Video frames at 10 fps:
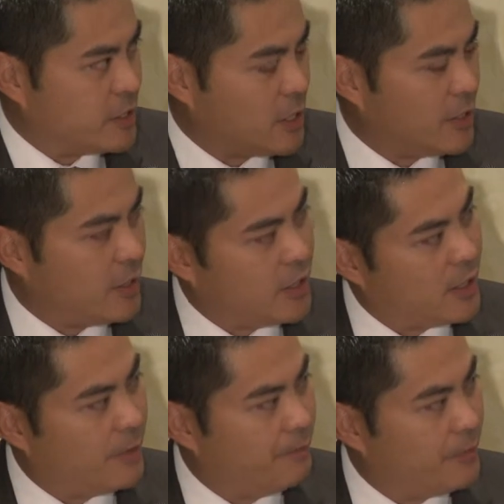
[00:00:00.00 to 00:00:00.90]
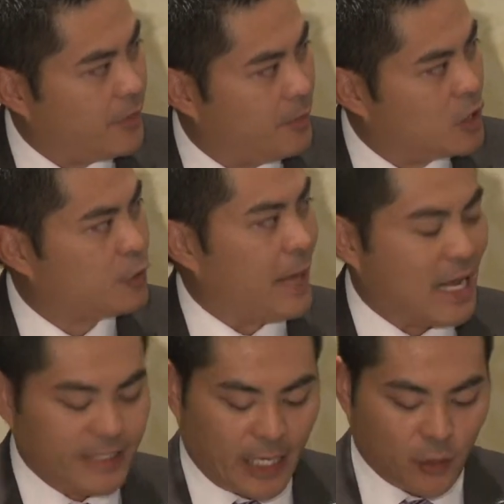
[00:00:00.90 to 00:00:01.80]
on the
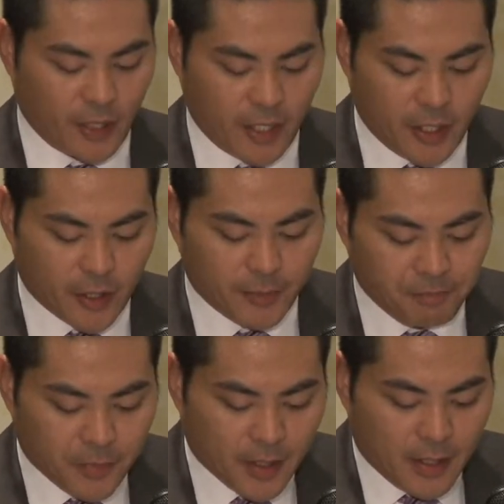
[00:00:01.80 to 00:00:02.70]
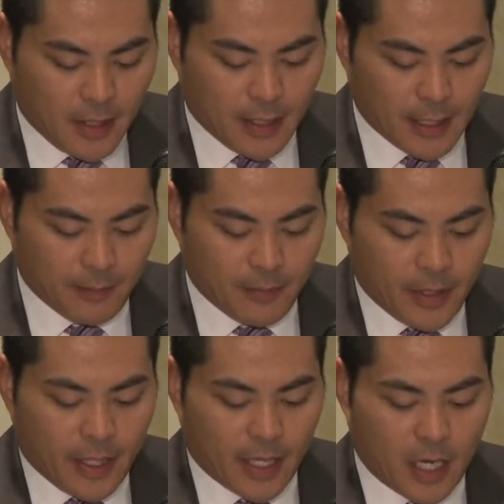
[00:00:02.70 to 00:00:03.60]
must-pass element here.
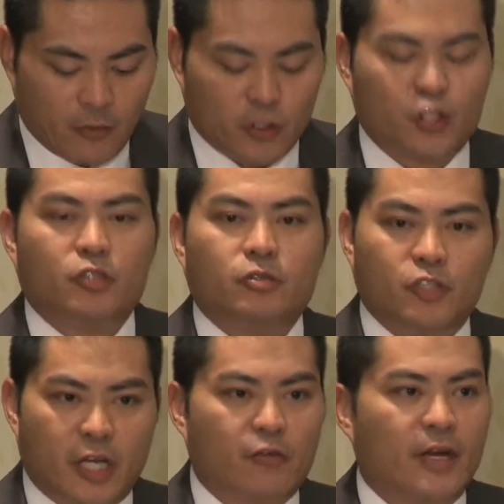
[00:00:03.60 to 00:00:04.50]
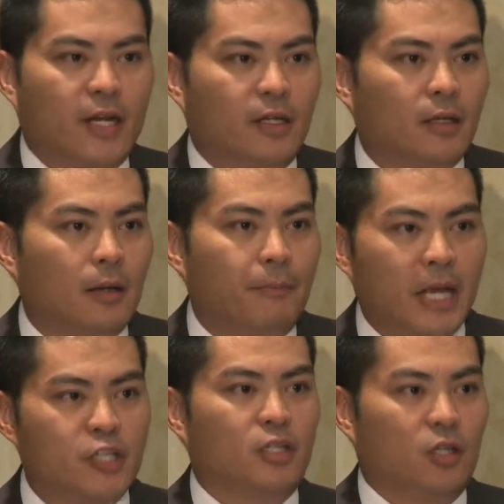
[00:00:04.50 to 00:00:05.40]
It covers generating
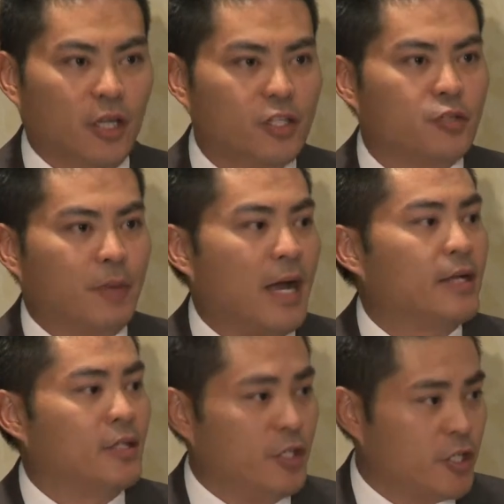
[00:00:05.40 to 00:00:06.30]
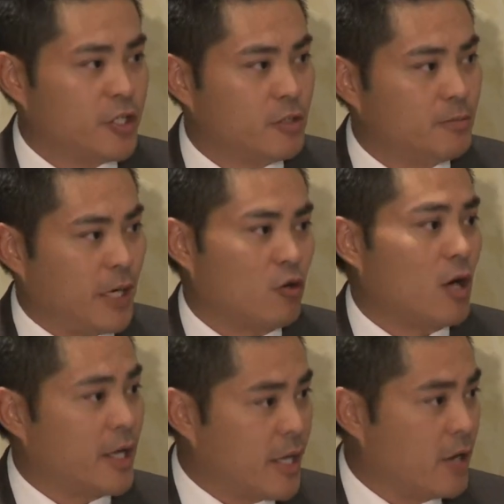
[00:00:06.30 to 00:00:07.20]
patient lists by condition, by
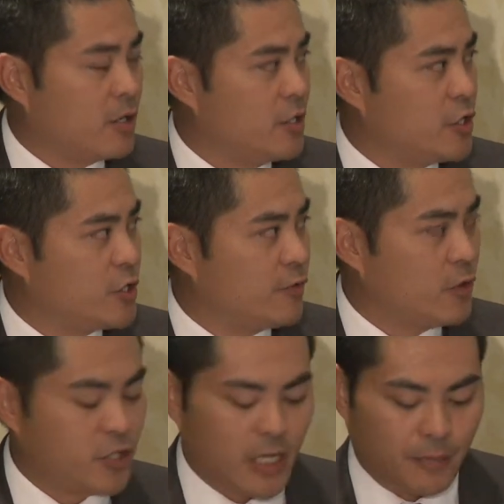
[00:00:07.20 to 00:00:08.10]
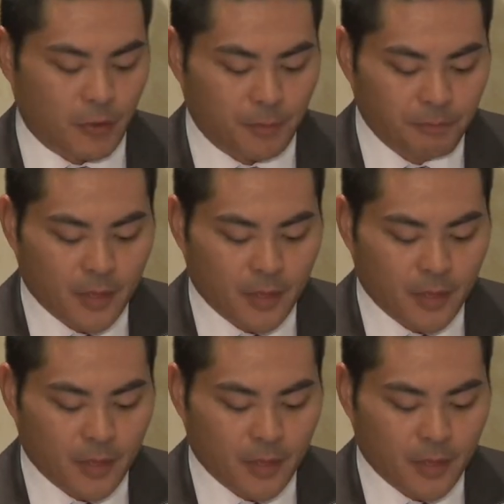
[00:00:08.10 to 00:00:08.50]
chronic care condition, for example,